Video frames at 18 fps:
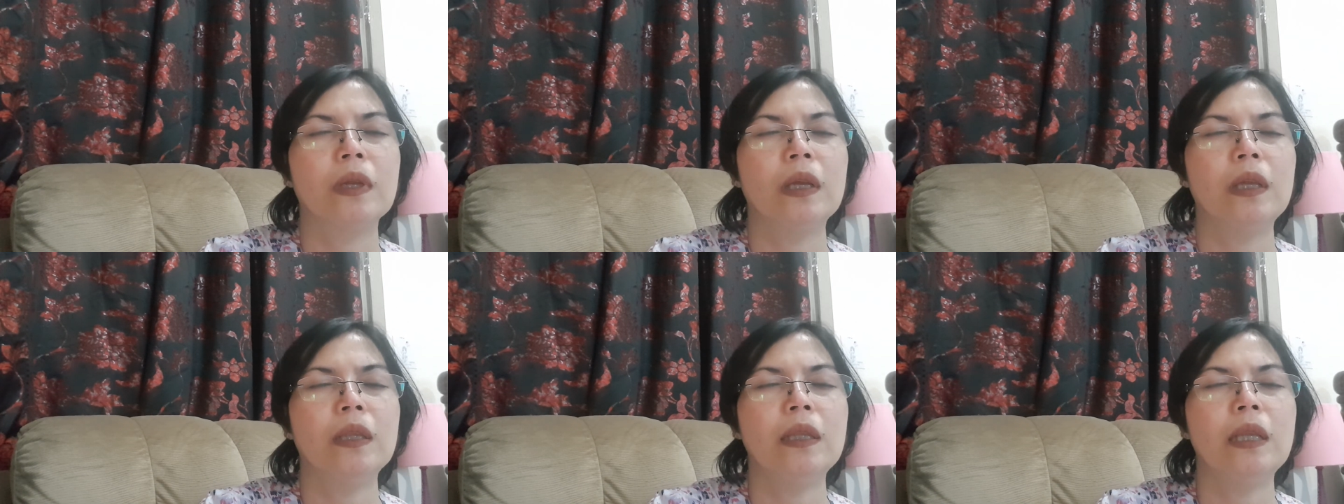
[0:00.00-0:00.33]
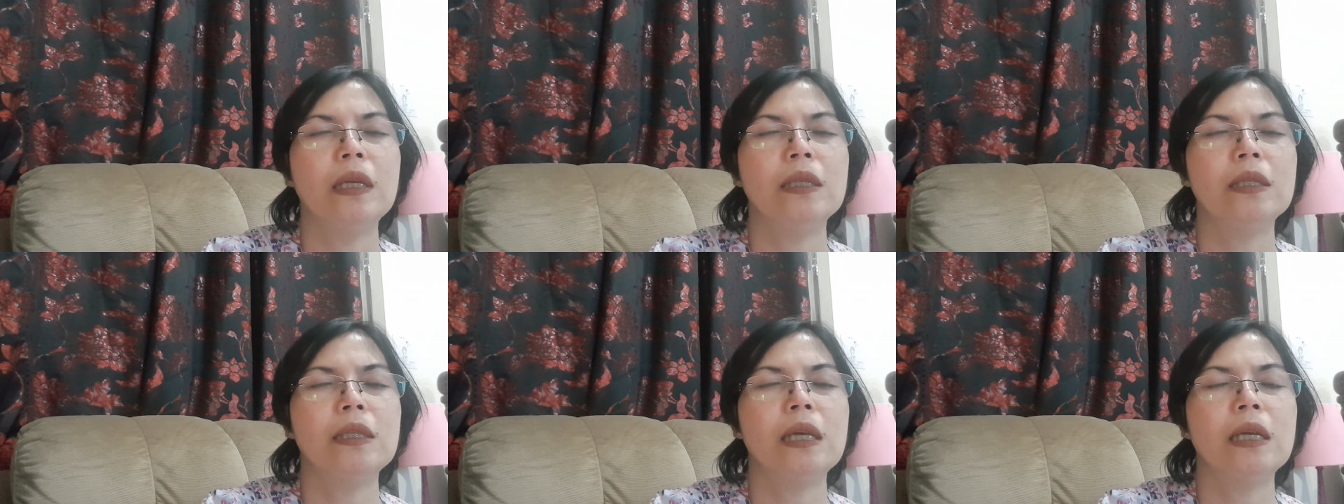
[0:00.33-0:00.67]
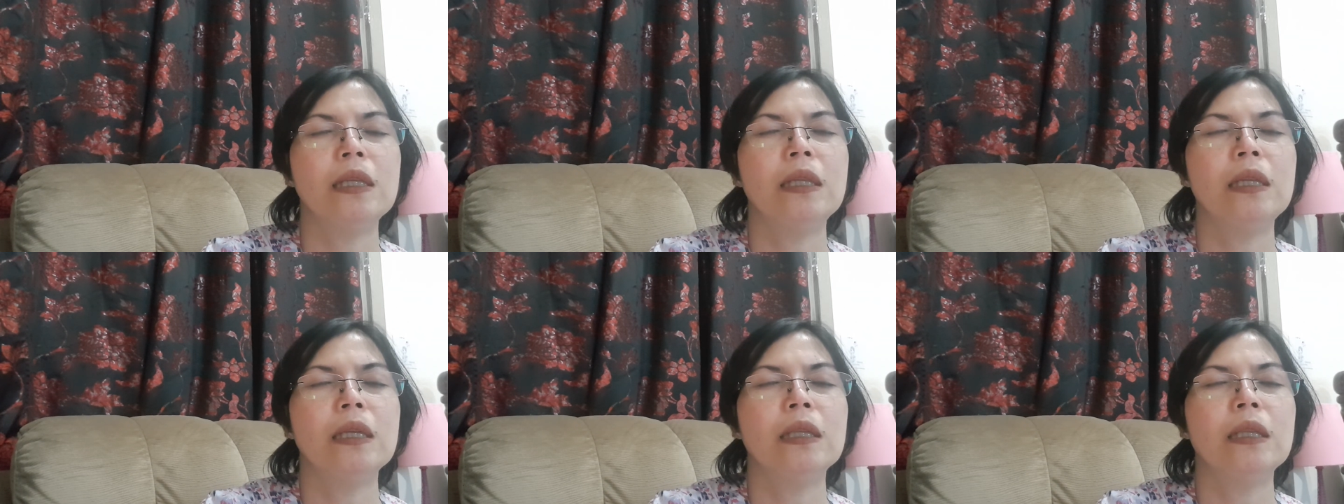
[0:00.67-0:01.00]
They
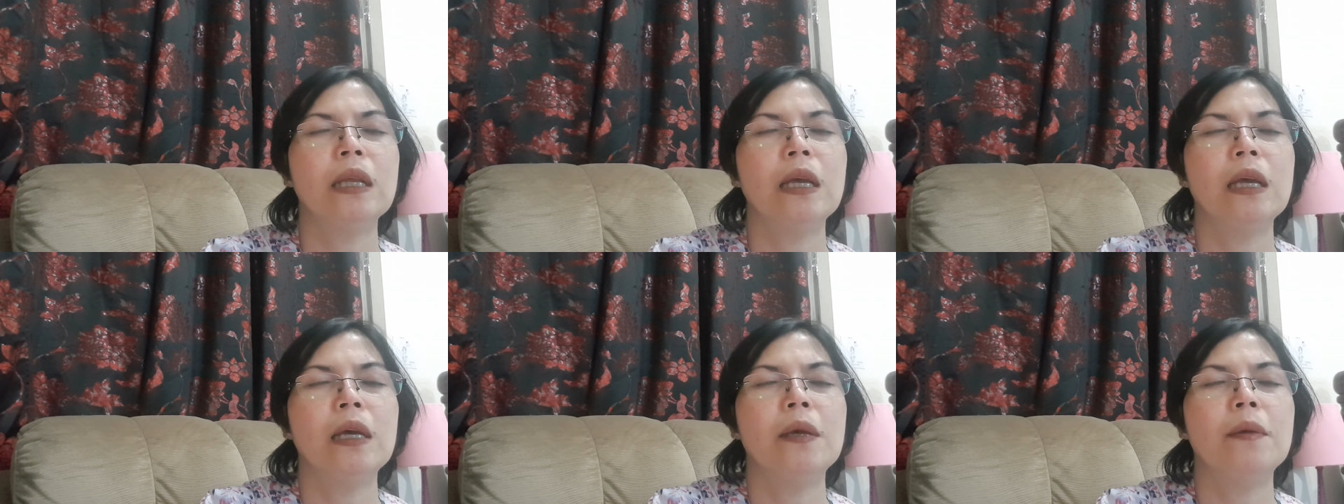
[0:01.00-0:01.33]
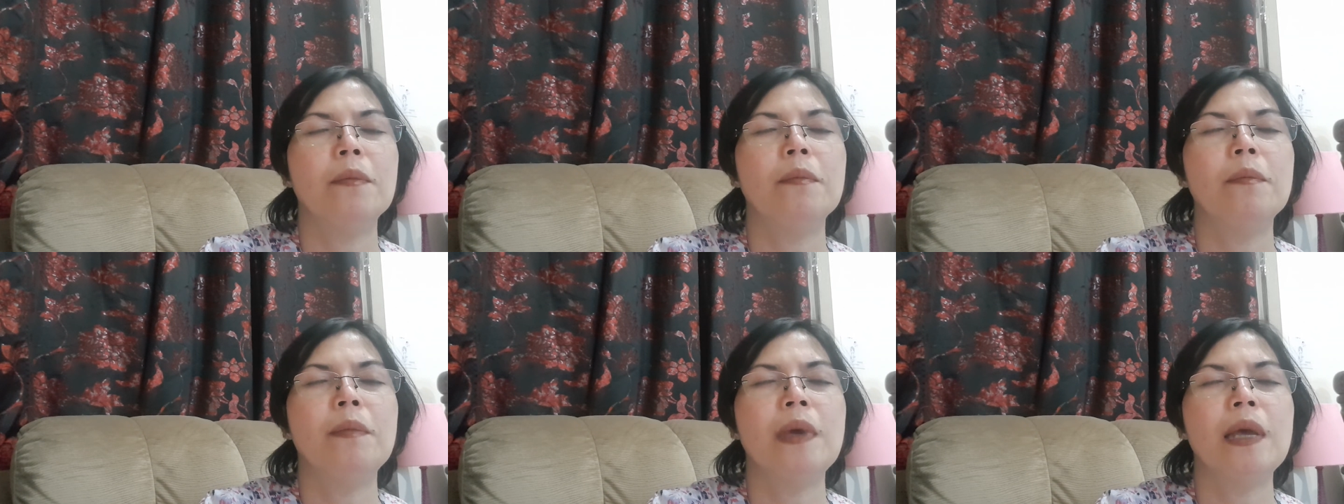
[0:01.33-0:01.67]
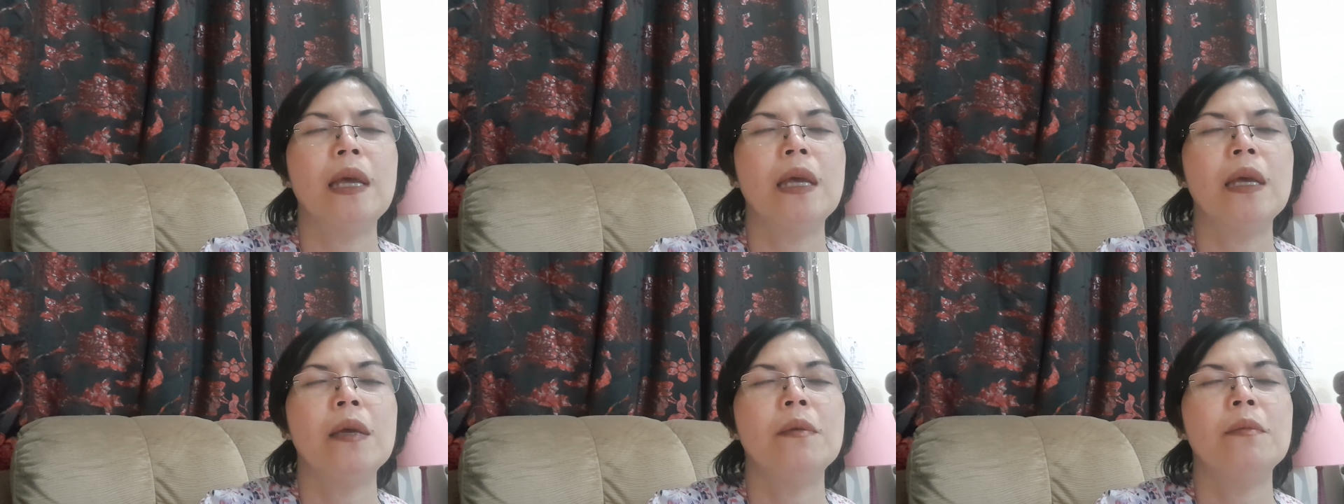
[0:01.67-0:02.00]
said that,
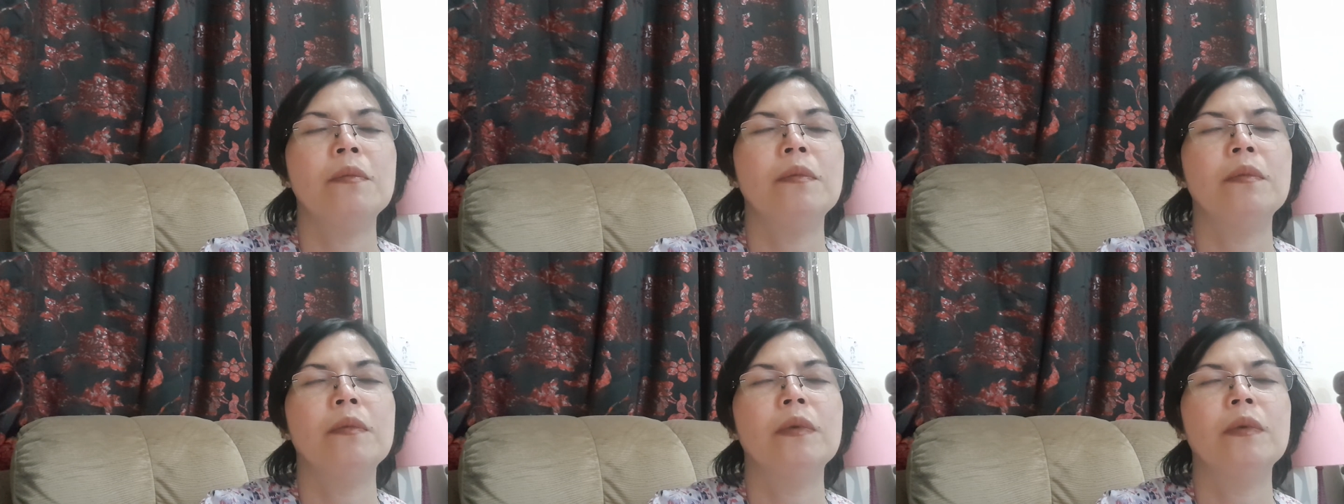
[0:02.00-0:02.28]
Ma'am